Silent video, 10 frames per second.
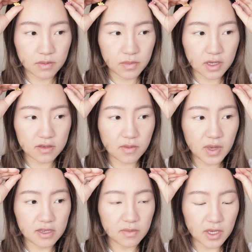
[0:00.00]
Because the
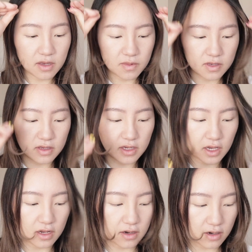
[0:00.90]
base makeup is
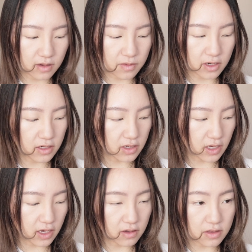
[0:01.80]
done, I'm gonna
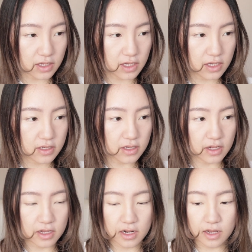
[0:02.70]
take out these and
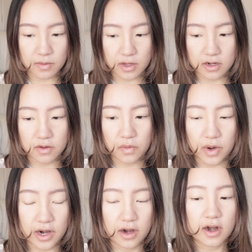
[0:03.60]
then I'm gonna
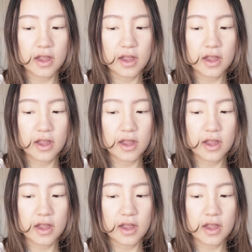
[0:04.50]
wear